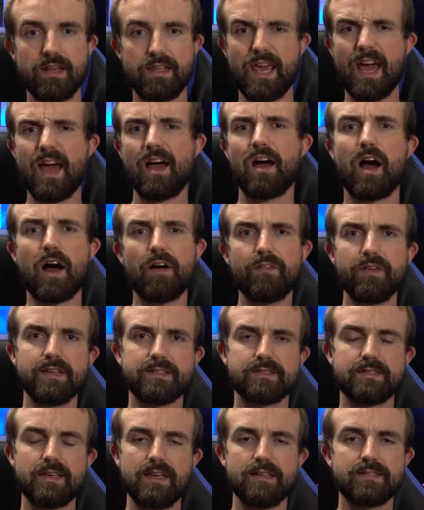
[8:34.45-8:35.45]
yeah,
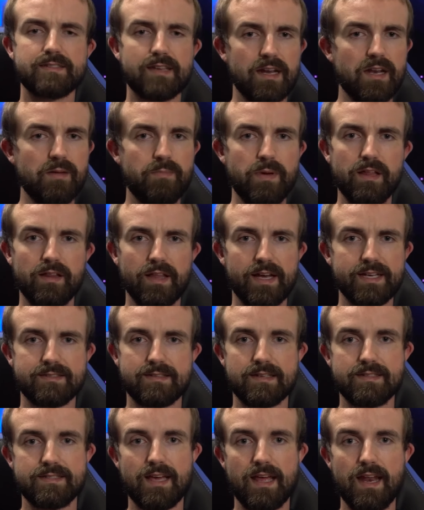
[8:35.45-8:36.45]
obviously it's going to be less
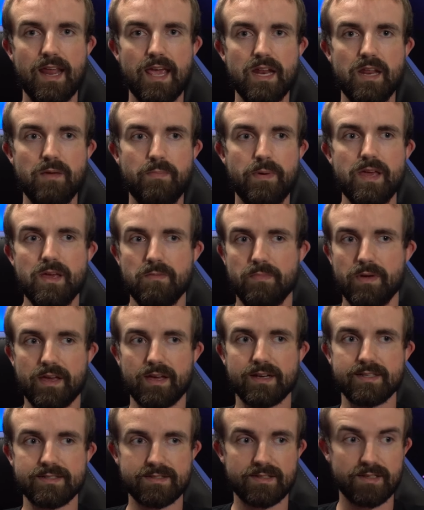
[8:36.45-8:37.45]
than 1080p because,